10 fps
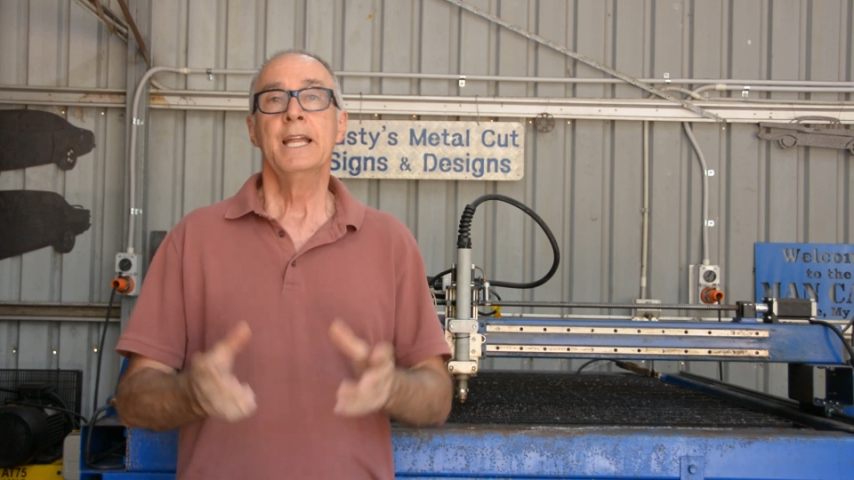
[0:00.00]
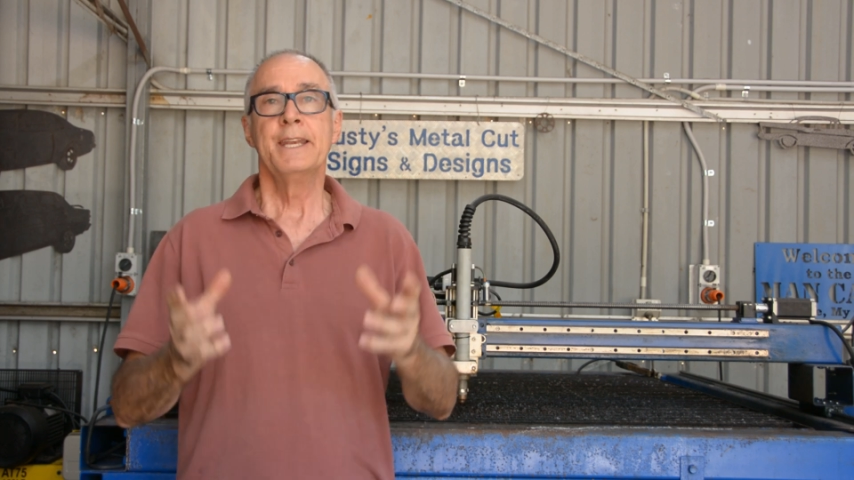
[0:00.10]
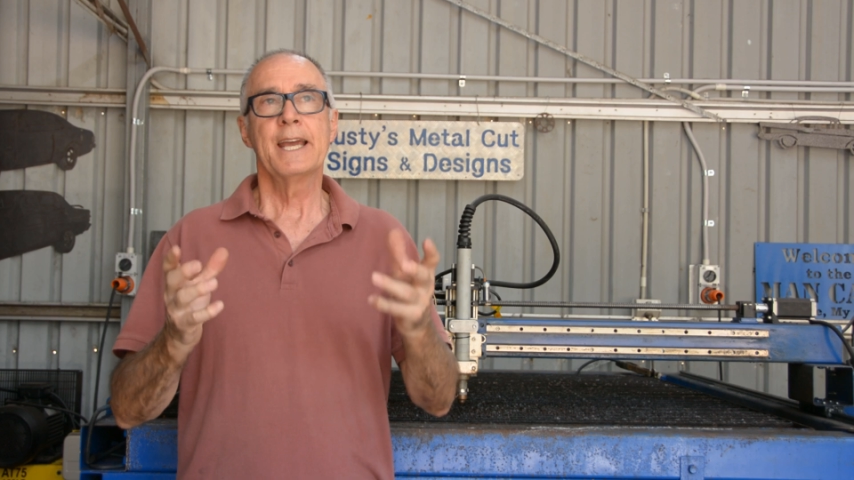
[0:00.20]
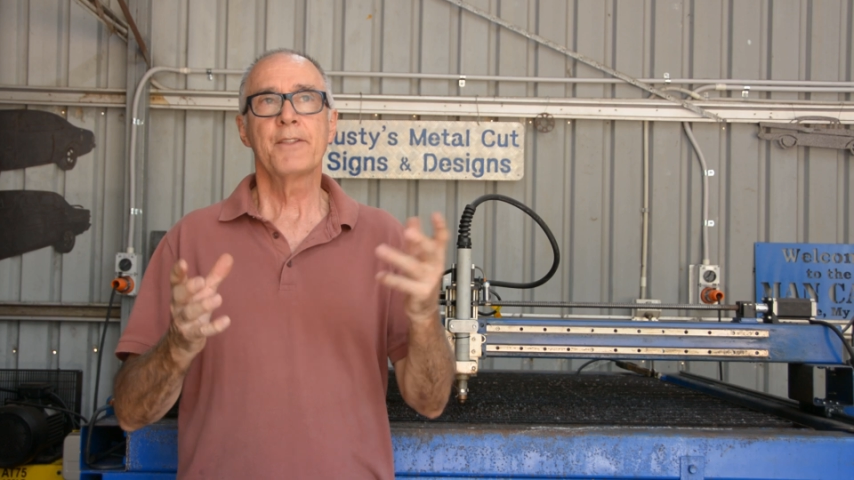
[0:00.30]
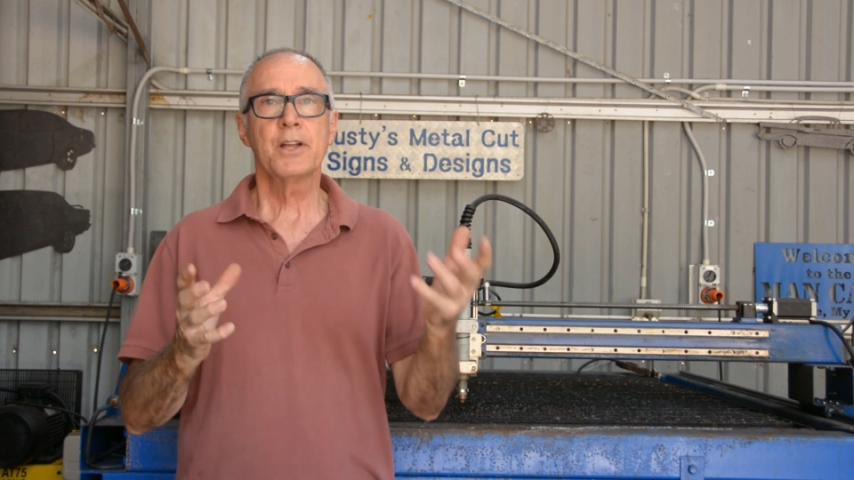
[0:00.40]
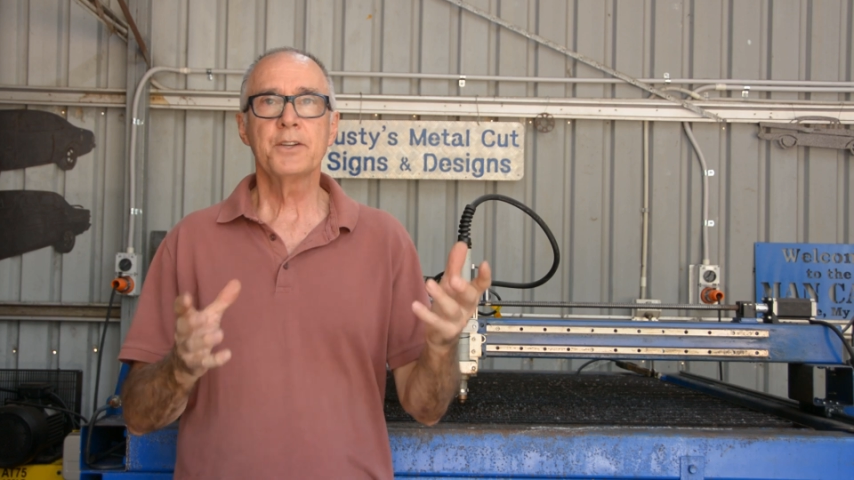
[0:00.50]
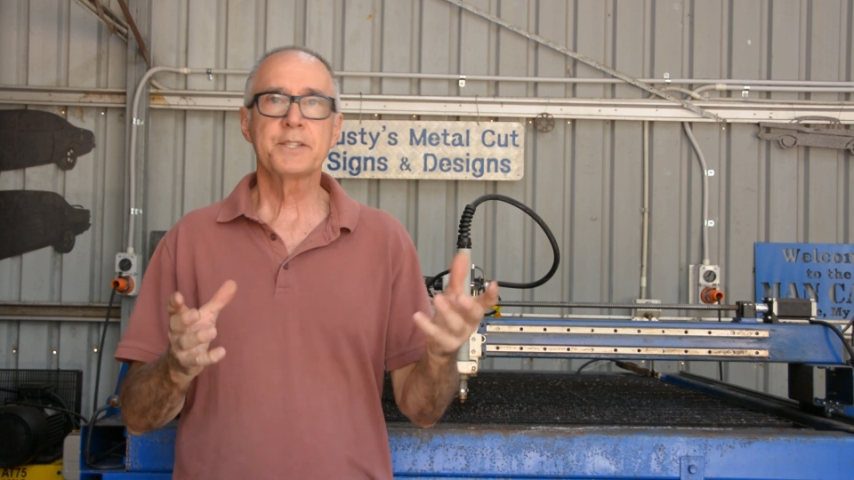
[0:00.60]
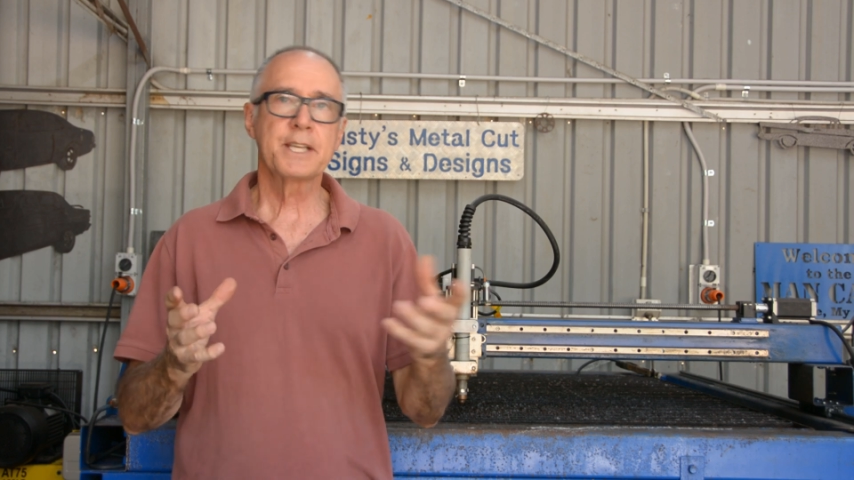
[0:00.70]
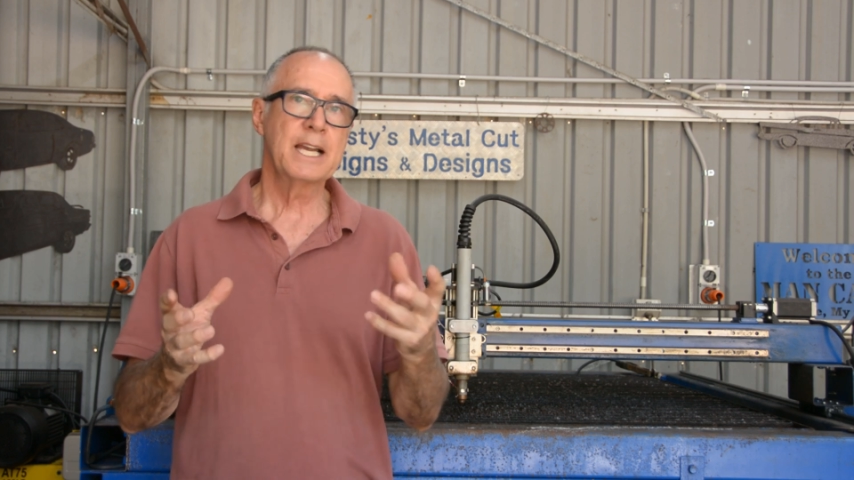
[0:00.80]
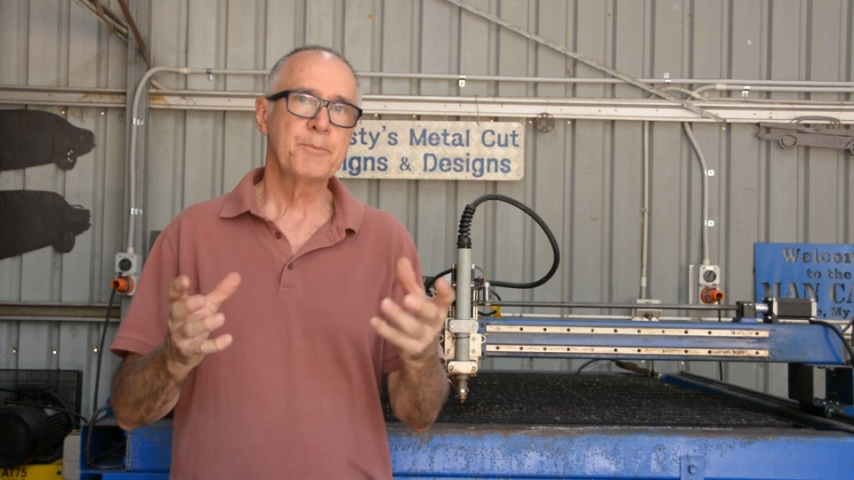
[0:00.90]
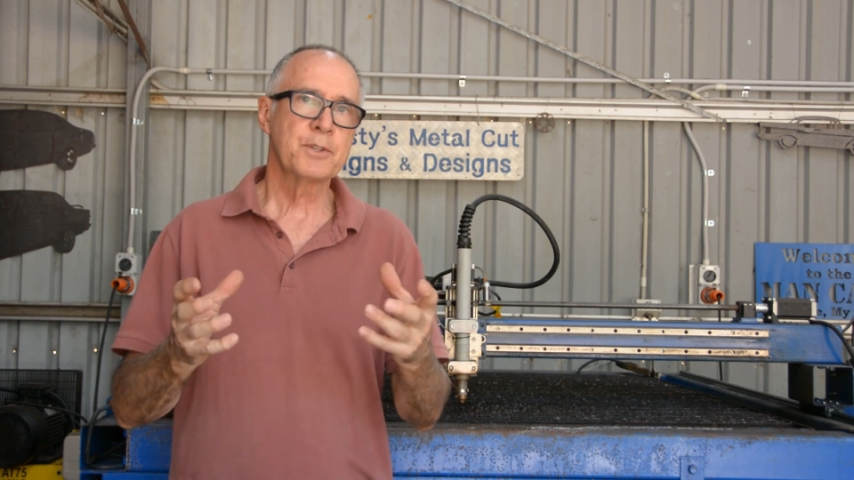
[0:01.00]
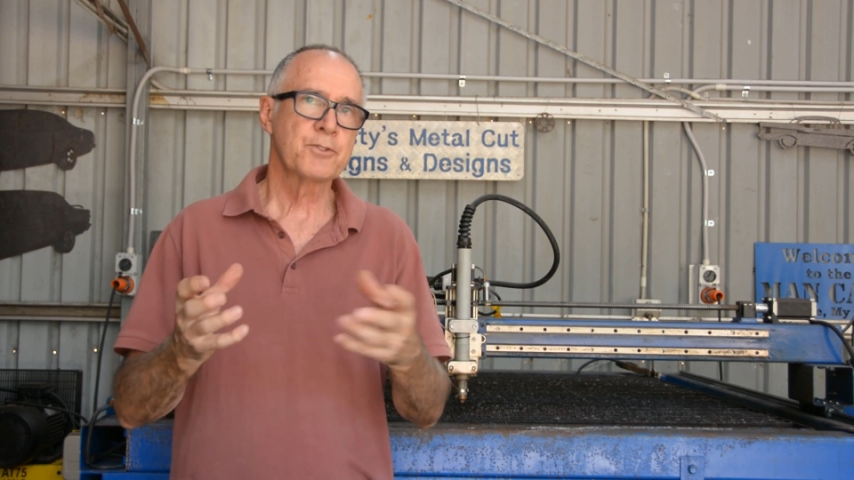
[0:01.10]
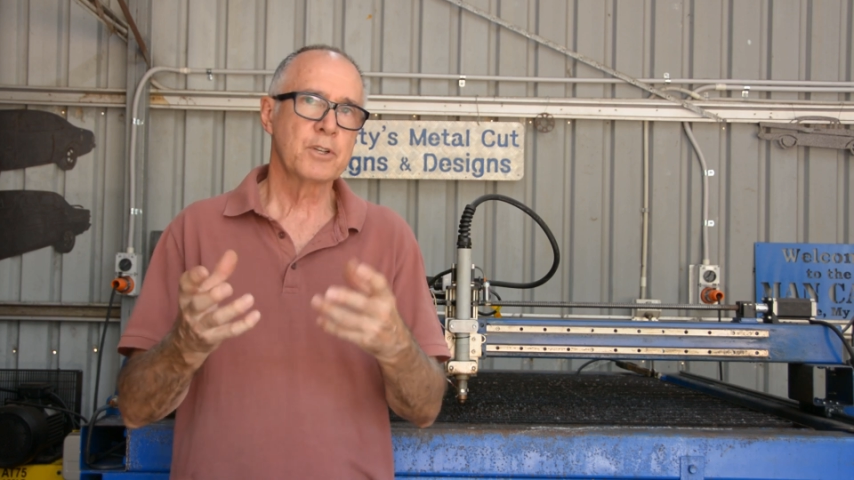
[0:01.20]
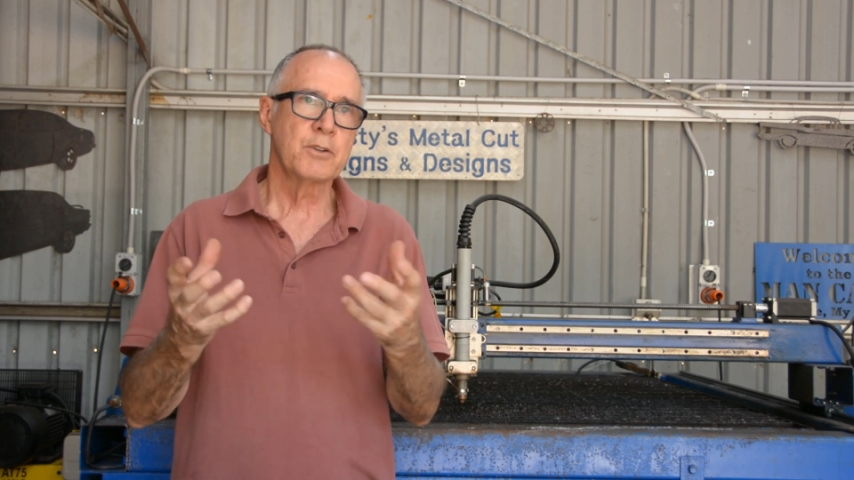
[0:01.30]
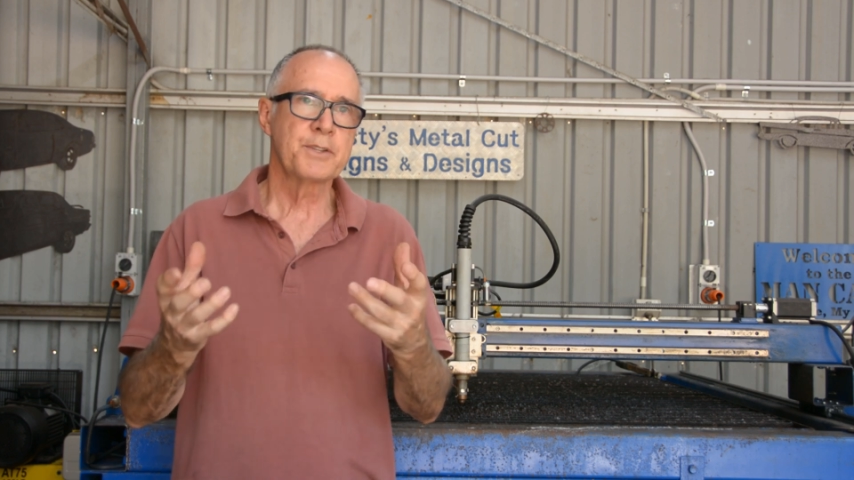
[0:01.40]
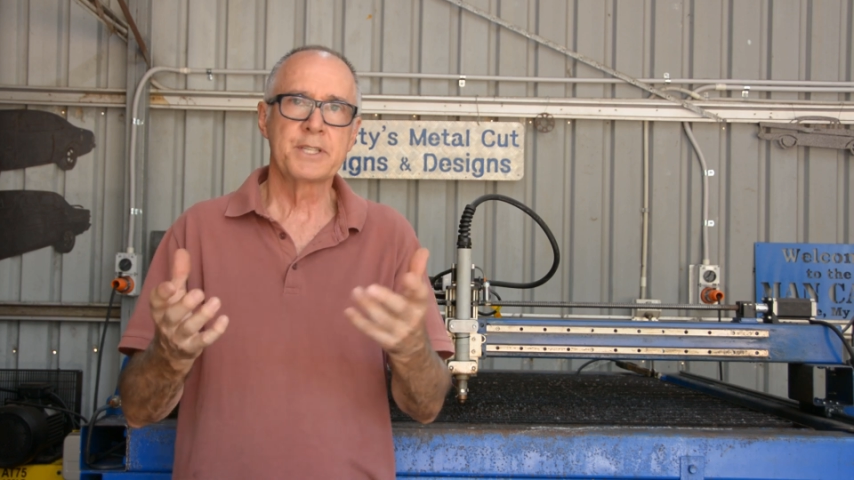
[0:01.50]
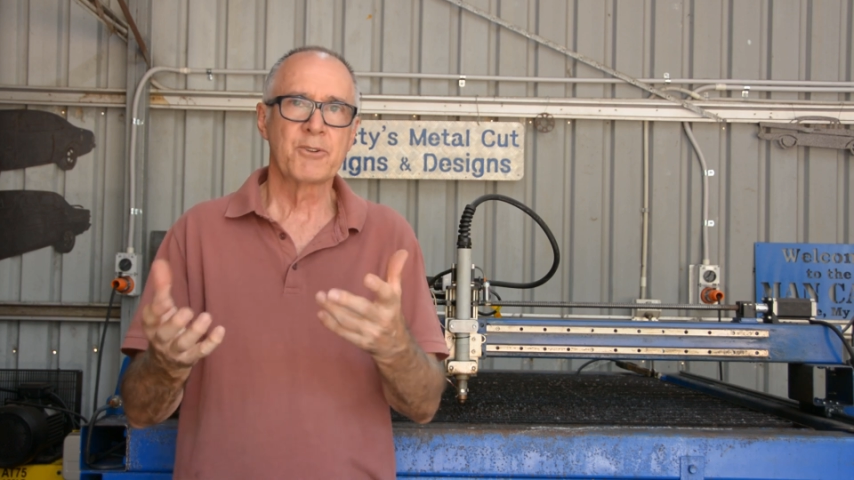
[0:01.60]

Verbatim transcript: Now those game controllers,